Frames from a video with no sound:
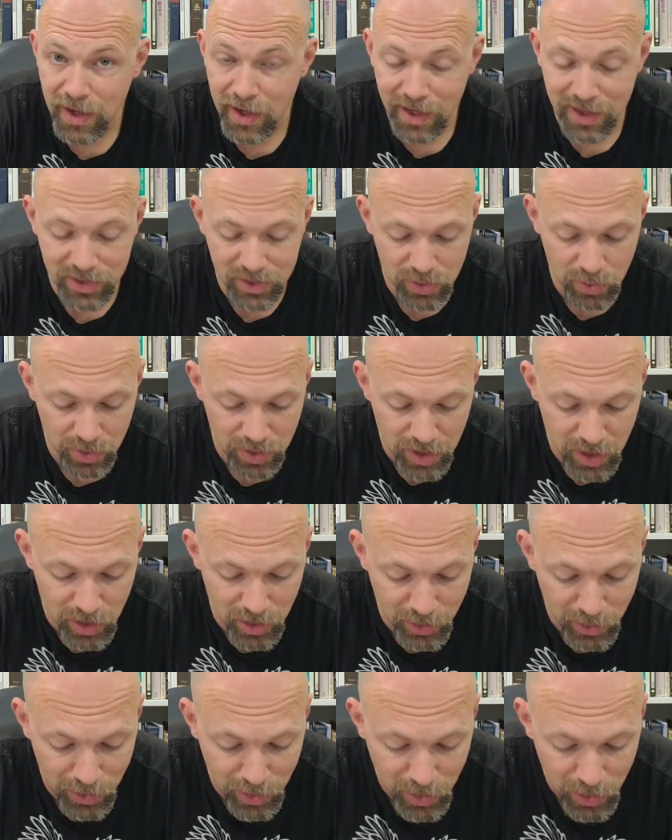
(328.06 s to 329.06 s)
And so
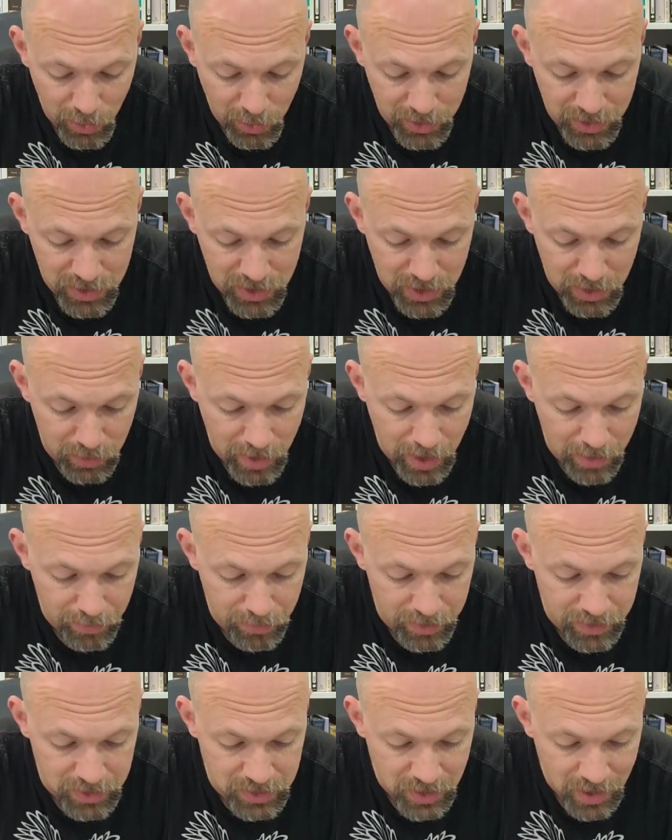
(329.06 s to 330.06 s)
here we see the
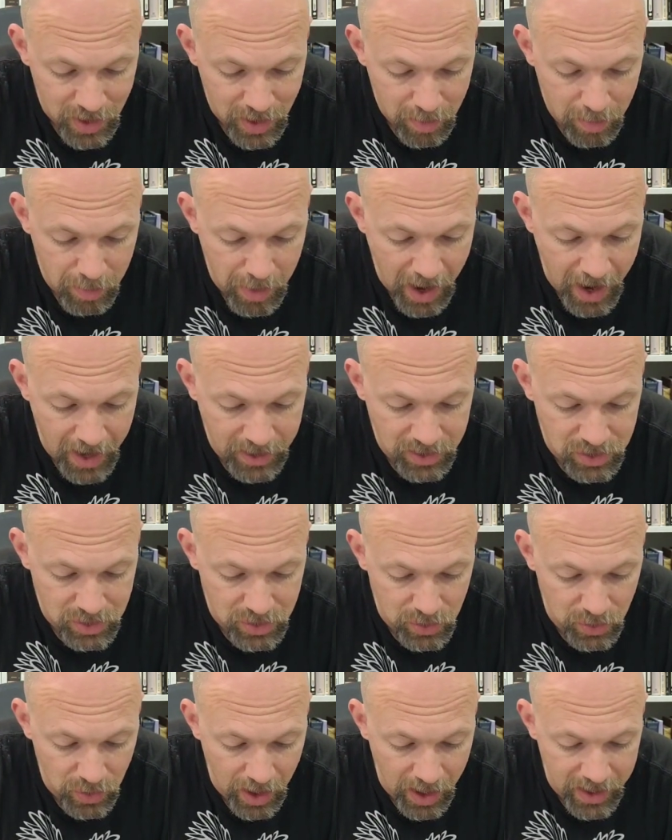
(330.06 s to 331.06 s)
reference back
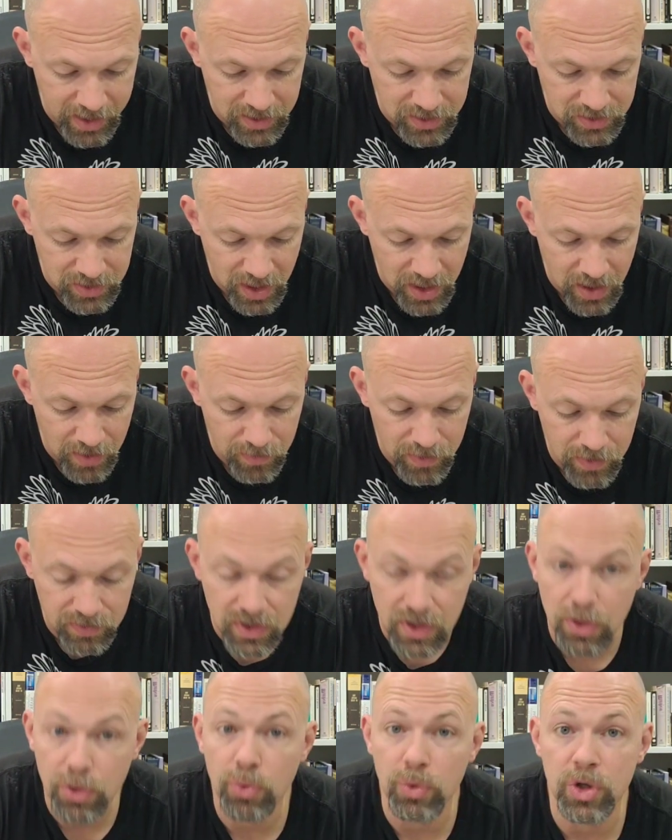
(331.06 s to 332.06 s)
to Isaiah
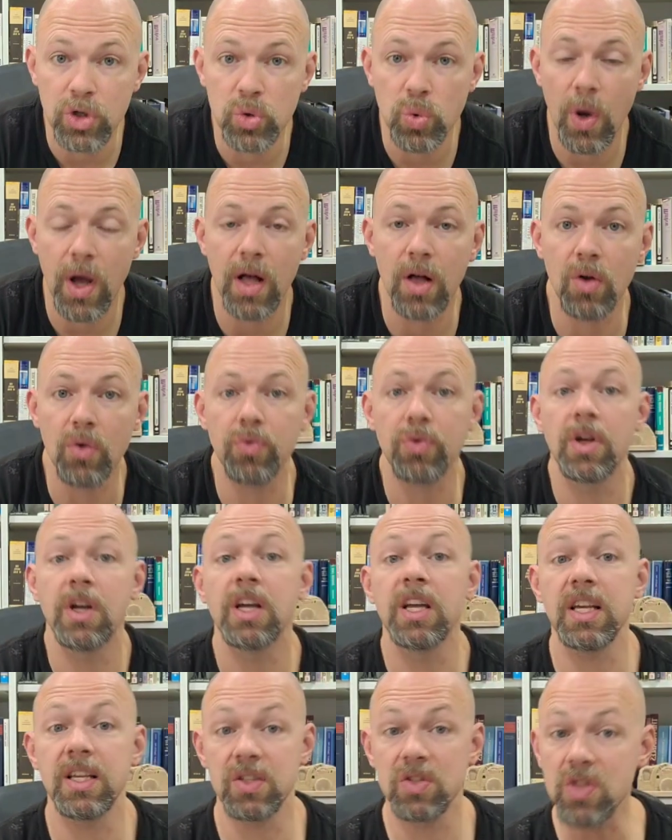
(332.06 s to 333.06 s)
53:12.
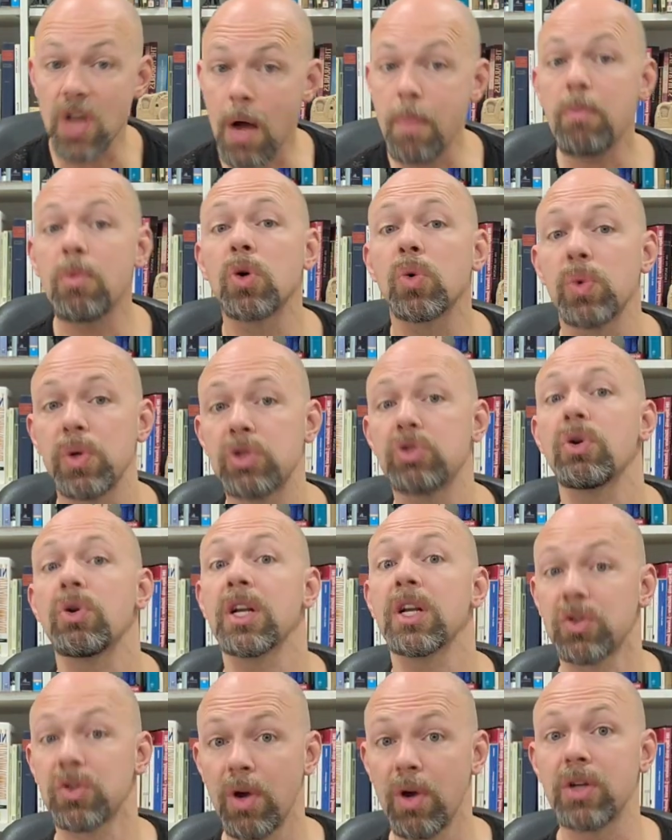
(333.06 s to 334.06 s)
He's numbered with
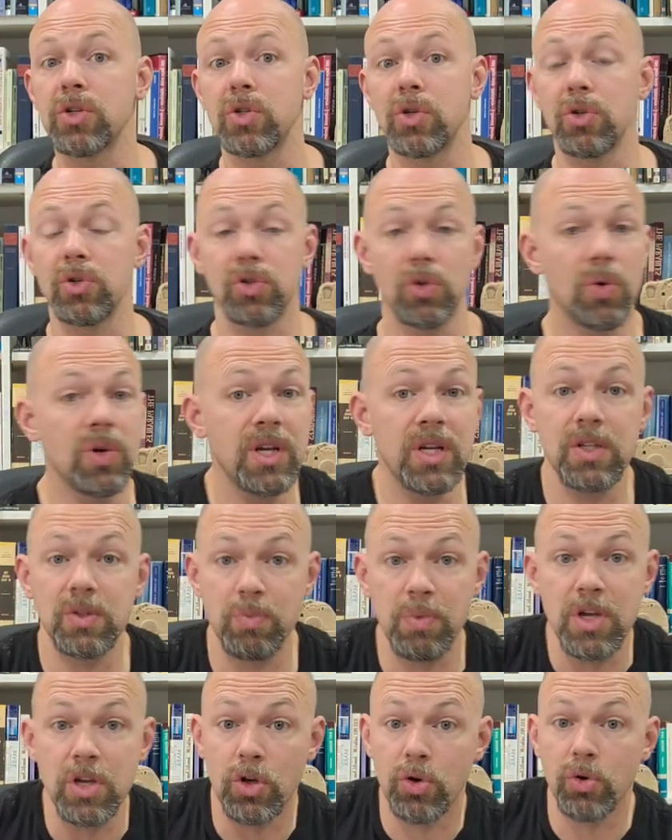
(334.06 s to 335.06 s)
transgressors. So he's
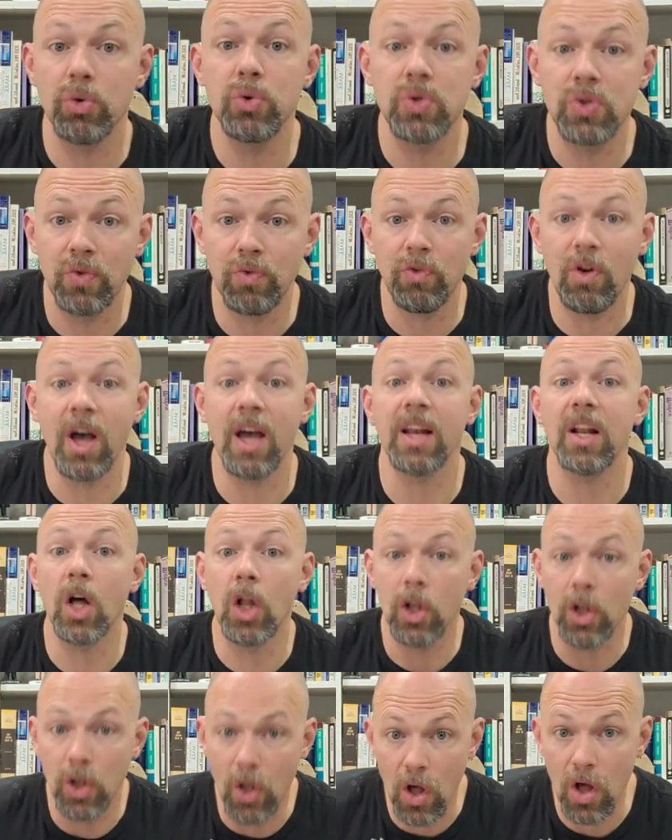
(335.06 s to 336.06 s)
being crucified
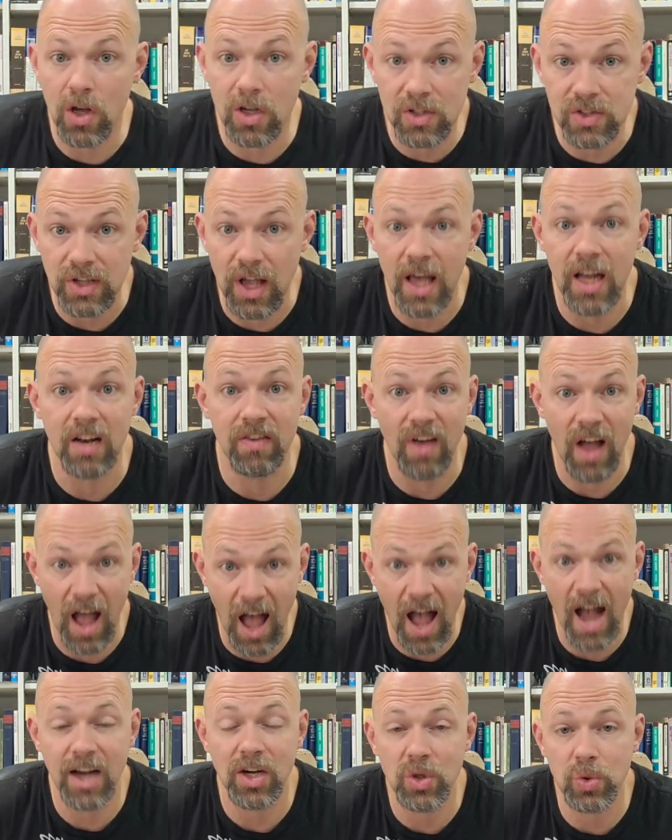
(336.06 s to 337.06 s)
alongside of
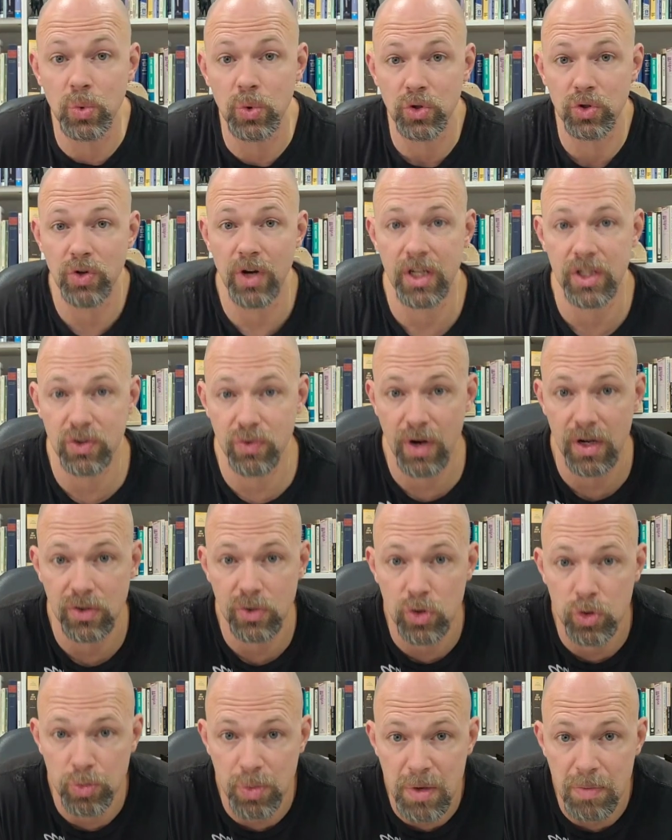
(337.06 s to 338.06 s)
actual
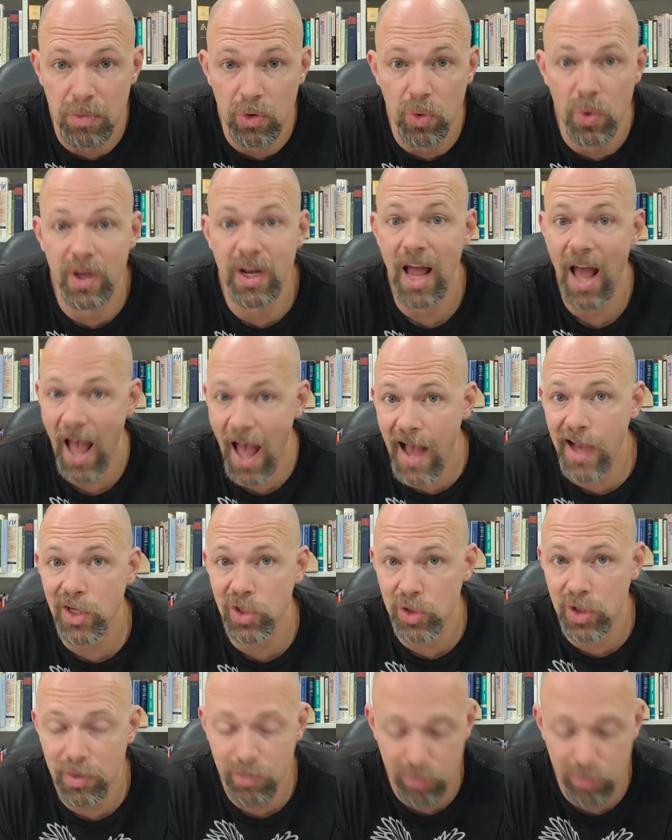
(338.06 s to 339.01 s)
transgressors, people who had actually